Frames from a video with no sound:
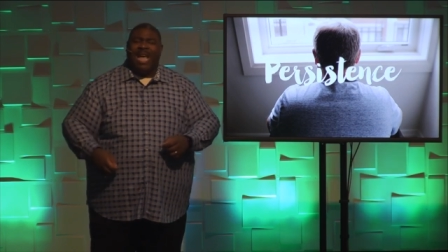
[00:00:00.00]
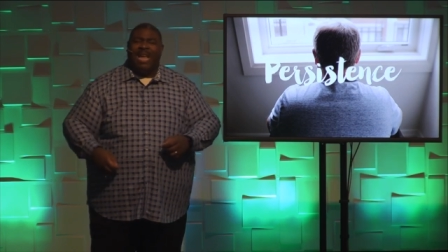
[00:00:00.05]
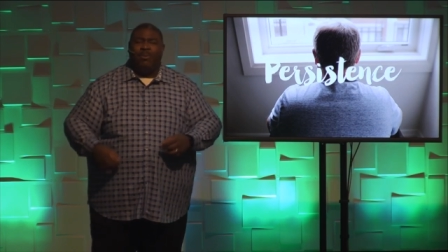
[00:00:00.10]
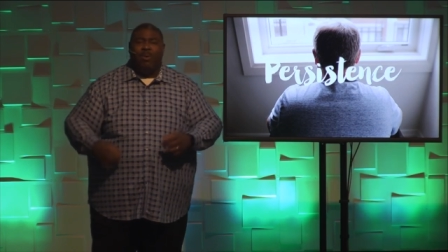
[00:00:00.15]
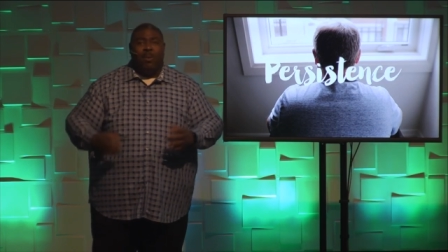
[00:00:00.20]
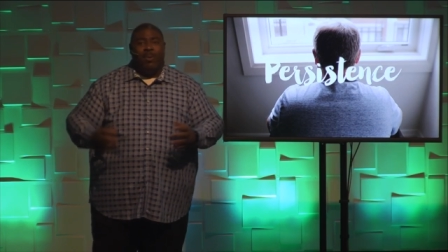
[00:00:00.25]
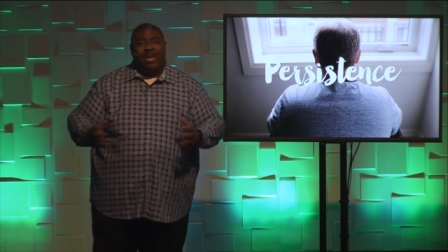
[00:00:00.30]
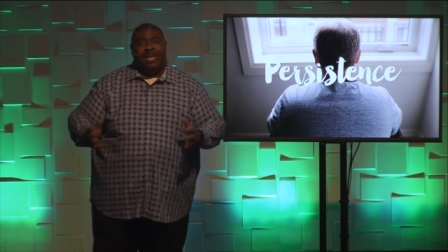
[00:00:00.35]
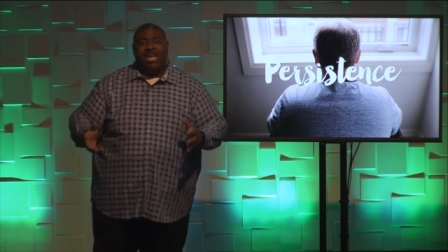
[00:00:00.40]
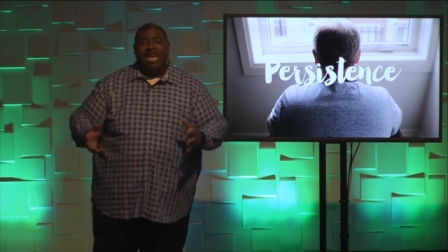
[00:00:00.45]
And
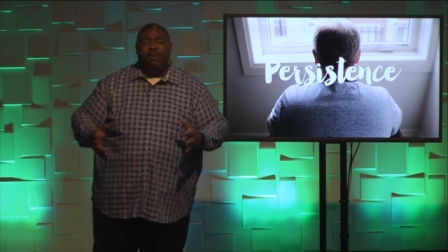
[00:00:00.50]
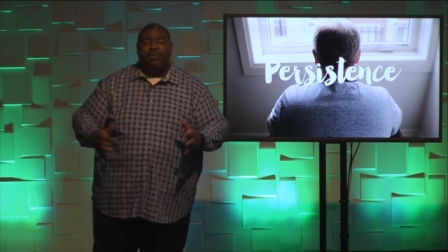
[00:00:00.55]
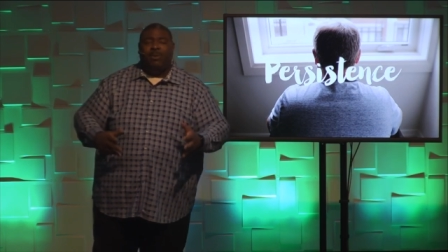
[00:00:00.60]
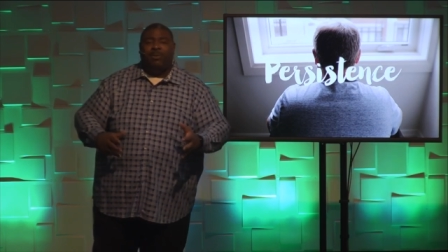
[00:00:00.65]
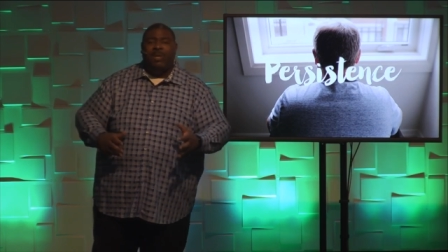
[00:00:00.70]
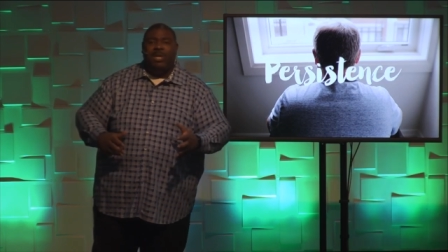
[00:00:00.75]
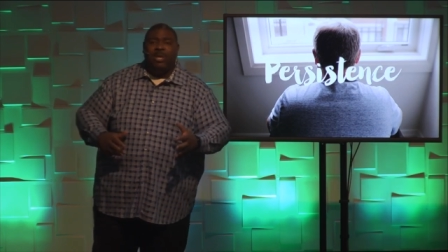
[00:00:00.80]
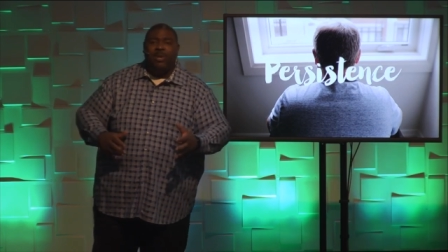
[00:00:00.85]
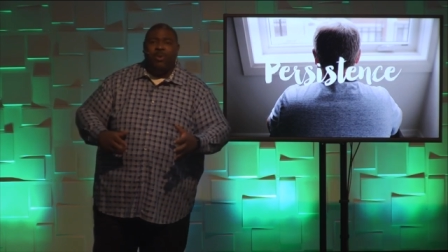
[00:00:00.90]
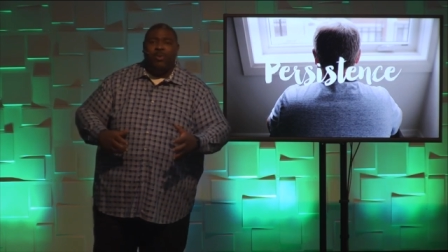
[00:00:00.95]
what we did was
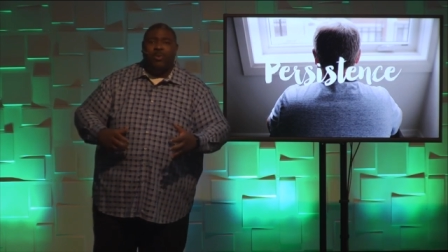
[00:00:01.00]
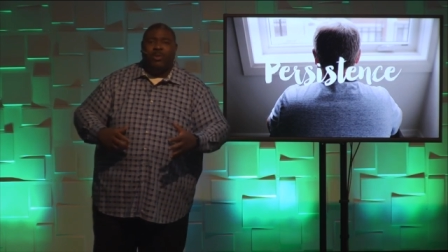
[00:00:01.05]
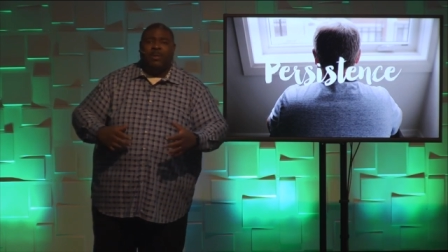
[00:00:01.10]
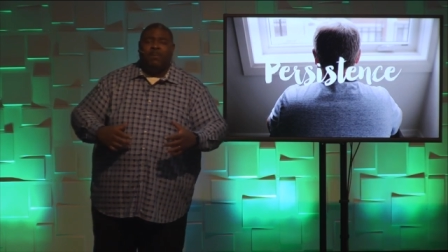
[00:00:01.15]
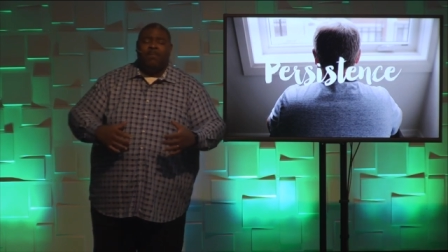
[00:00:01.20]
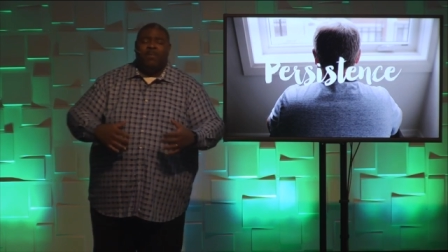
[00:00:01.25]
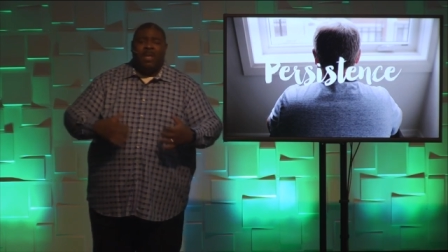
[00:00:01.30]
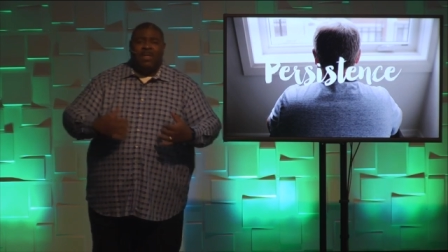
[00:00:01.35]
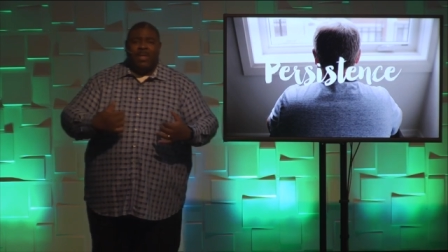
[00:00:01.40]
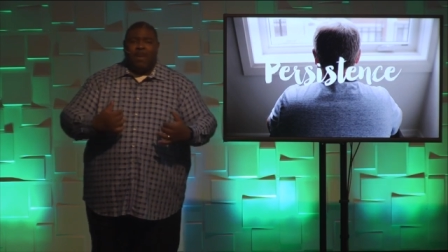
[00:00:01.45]
we used
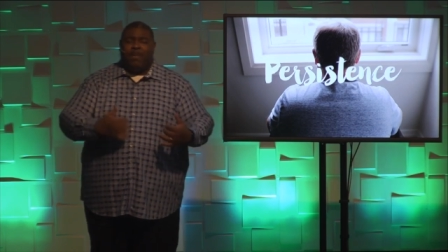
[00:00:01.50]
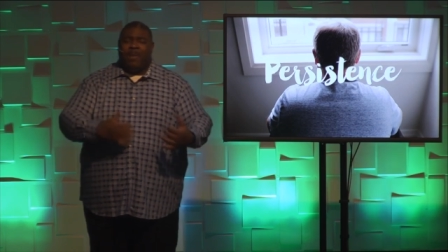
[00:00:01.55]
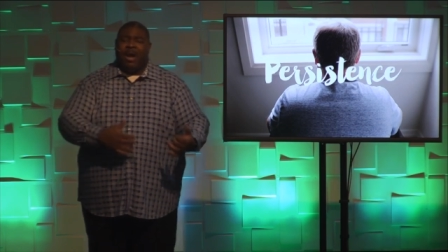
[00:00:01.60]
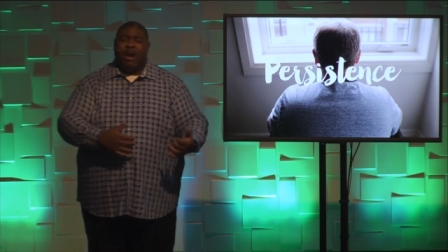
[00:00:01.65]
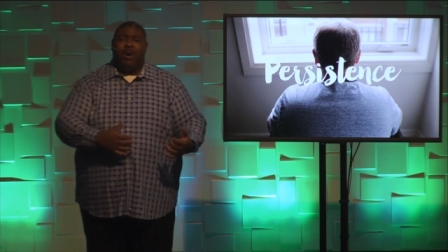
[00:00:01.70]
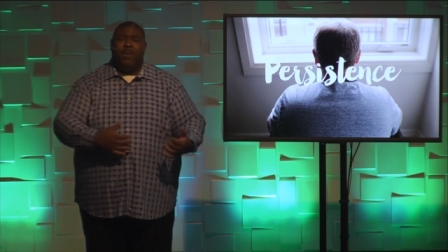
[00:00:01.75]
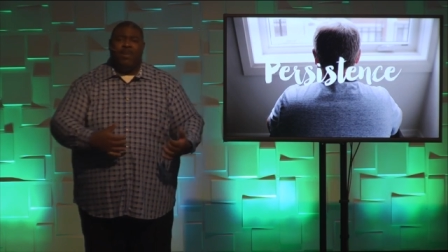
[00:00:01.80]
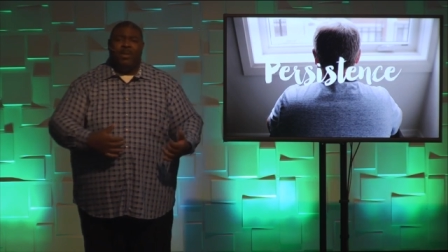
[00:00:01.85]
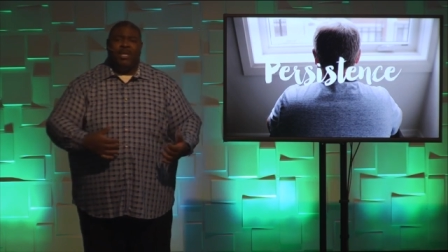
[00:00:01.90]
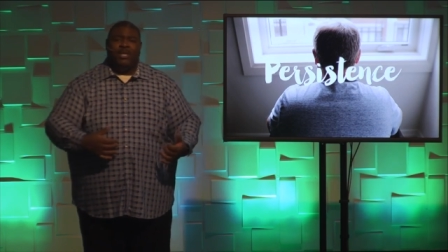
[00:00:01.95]
the
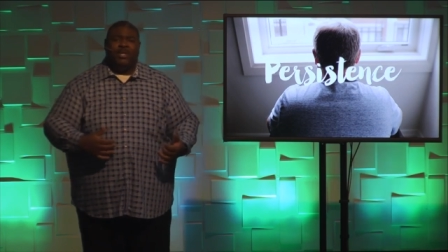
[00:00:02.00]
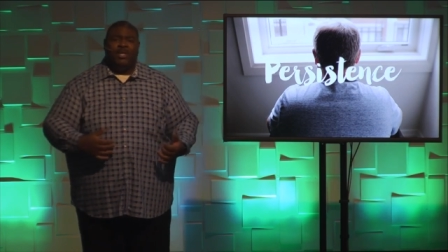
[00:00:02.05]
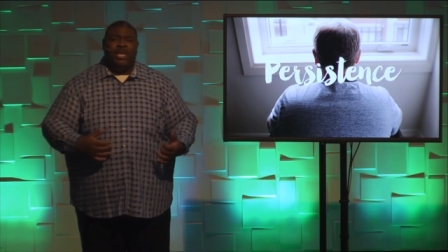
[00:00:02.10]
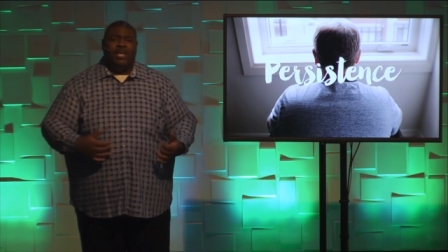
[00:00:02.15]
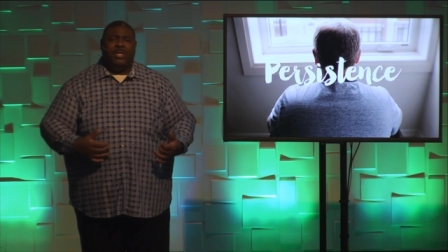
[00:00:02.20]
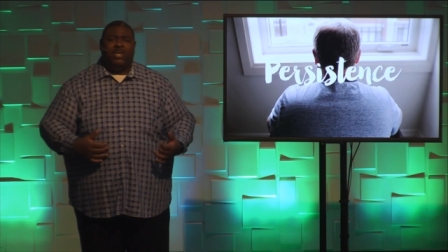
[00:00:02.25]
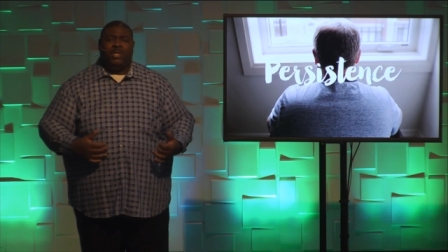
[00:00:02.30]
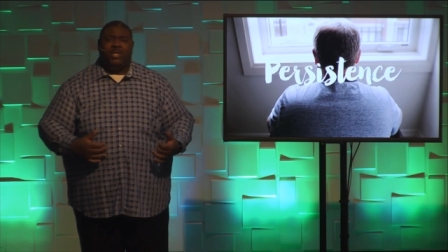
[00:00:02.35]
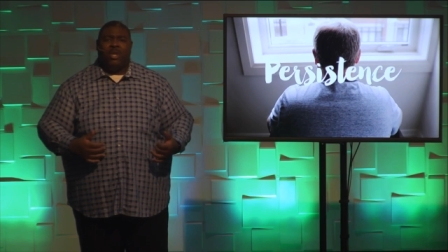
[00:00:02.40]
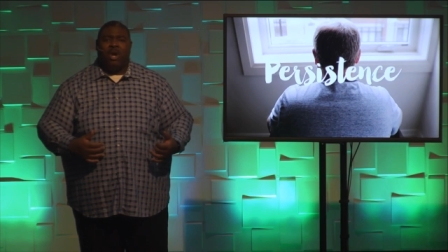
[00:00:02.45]
parable that
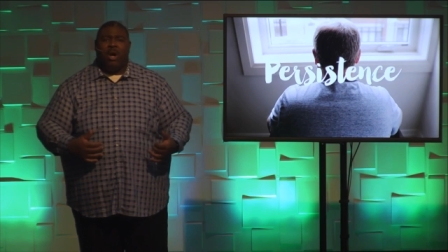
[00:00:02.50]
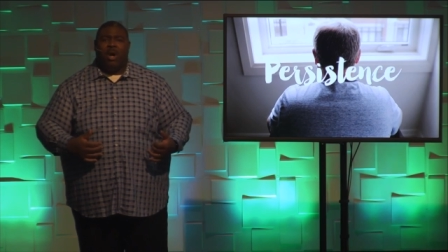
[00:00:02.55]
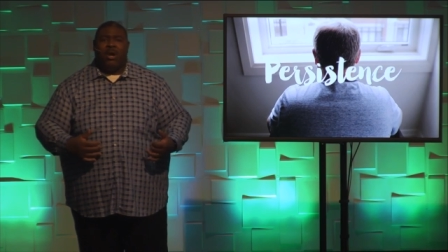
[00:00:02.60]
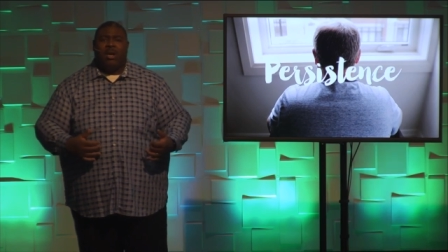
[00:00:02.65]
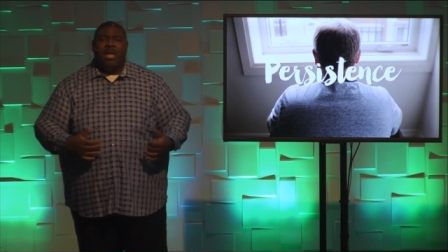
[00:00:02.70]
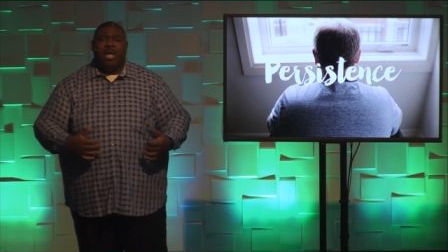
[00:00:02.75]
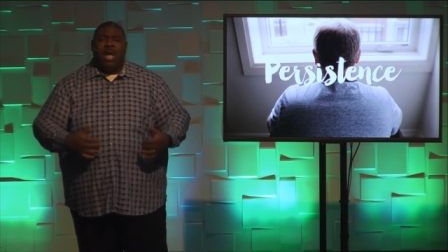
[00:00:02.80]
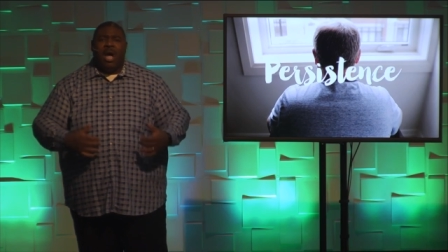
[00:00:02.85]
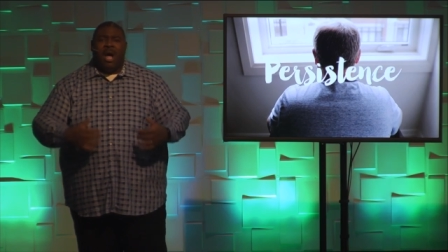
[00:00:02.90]
Jesus taught